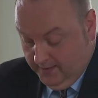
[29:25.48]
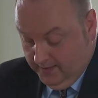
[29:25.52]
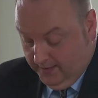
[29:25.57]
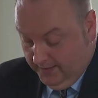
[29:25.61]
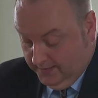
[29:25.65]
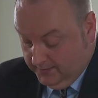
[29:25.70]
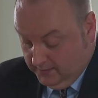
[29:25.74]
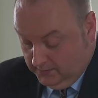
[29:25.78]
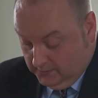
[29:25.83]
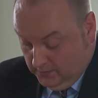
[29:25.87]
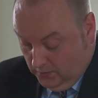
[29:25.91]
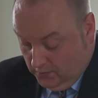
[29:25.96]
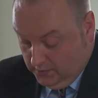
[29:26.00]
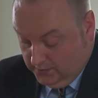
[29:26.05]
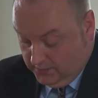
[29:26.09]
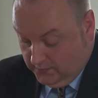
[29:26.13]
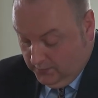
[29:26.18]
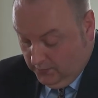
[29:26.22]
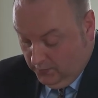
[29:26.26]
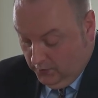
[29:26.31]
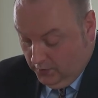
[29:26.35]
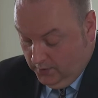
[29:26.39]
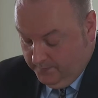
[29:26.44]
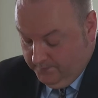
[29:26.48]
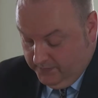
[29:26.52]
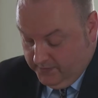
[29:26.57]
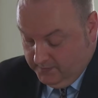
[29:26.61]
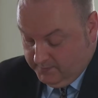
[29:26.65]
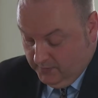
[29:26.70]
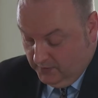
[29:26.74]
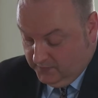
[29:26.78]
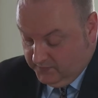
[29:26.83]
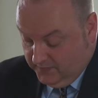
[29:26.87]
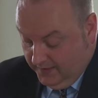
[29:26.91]
In the longer term,
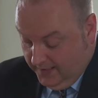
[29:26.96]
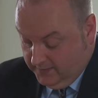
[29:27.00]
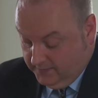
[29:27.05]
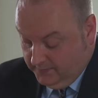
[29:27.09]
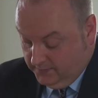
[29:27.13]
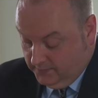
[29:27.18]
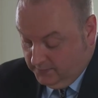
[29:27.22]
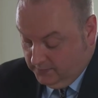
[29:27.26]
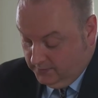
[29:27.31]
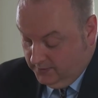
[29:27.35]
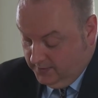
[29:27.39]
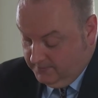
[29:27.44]
the most ethical